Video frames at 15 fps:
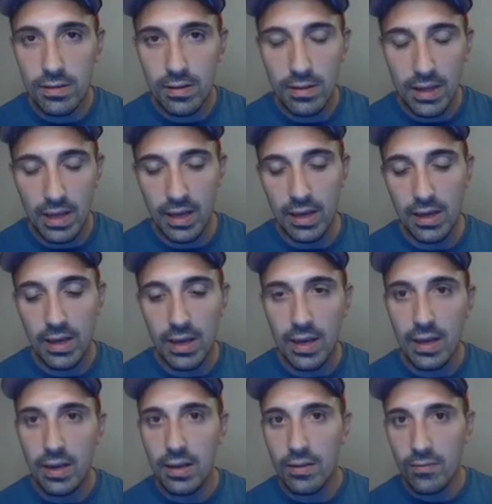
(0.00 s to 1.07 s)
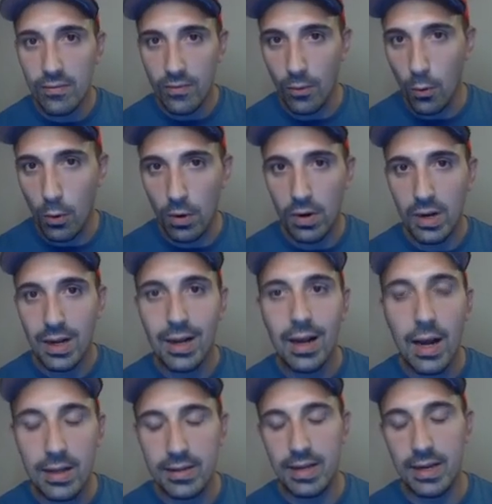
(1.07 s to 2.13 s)
thing for
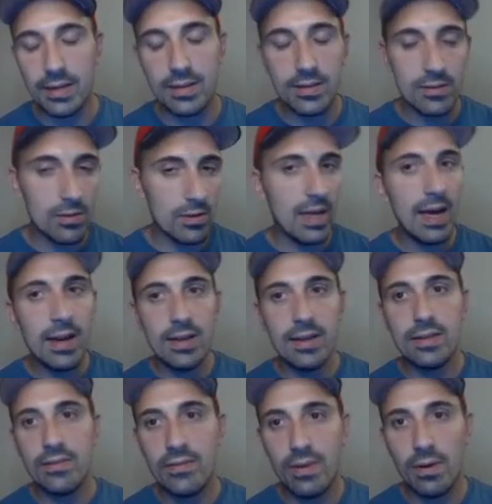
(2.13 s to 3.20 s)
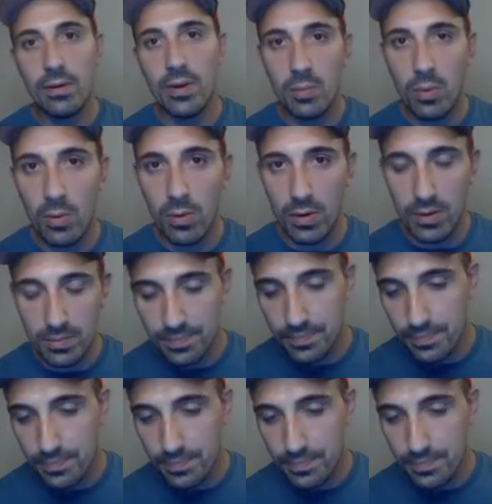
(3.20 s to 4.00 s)
context. So that is very important.